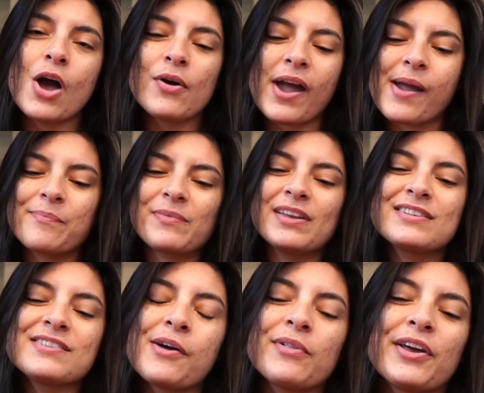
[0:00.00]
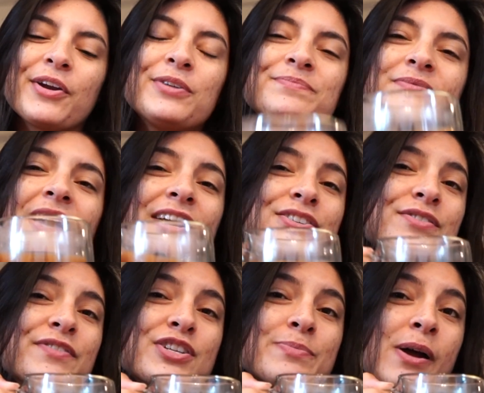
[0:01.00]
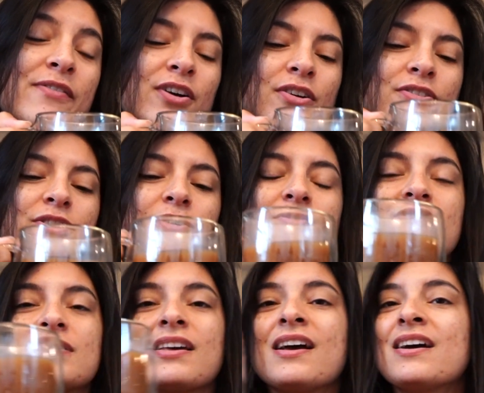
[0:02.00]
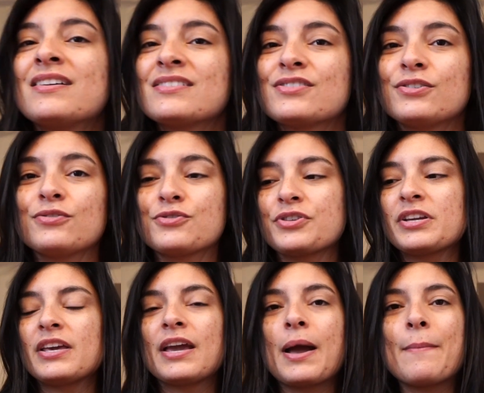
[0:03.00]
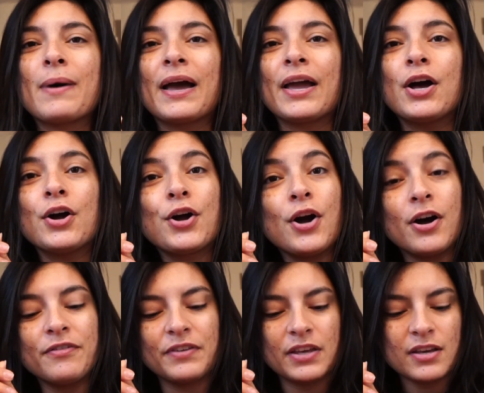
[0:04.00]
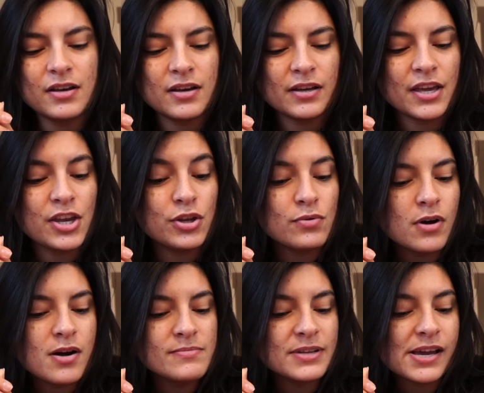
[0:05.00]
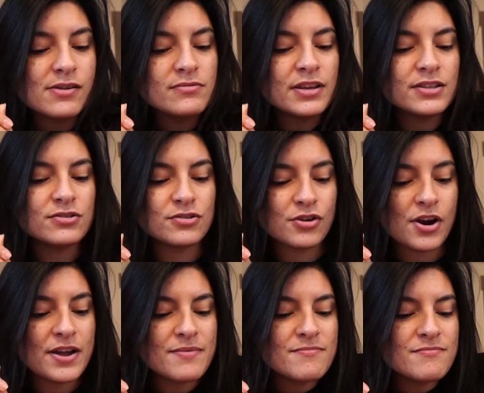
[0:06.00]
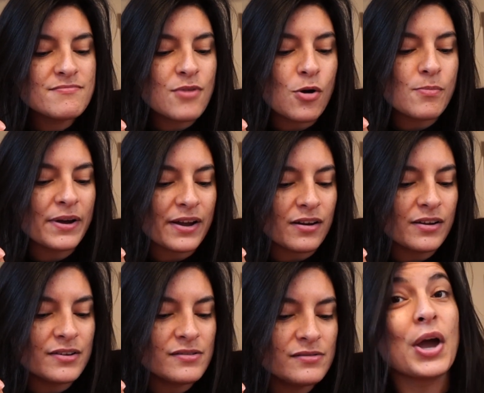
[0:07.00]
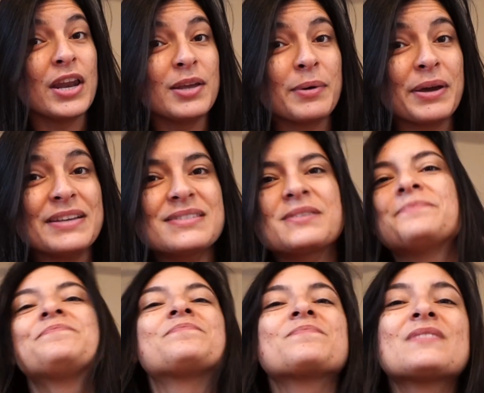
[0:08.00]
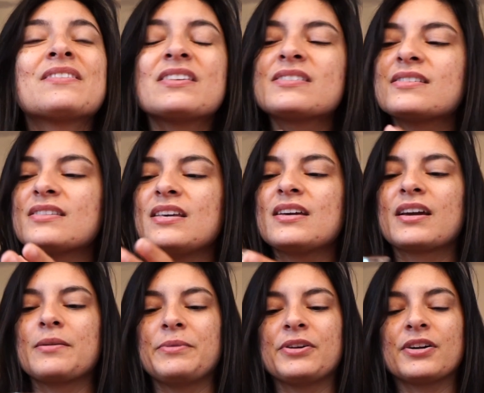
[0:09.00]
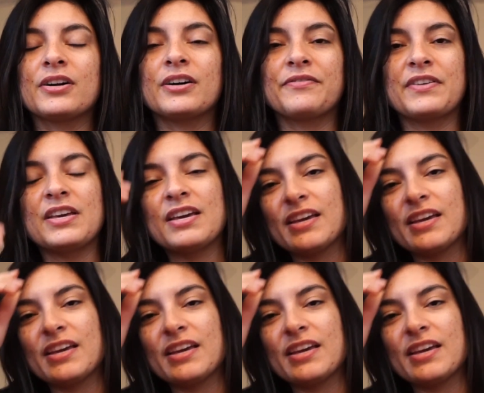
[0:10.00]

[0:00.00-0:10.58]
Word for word: Okay, it is now later. I just finished my avocado toast. Still drinking my coffee. Can you calm down, Instagram? Oh my God. Anyways, this is the Khmer coffee.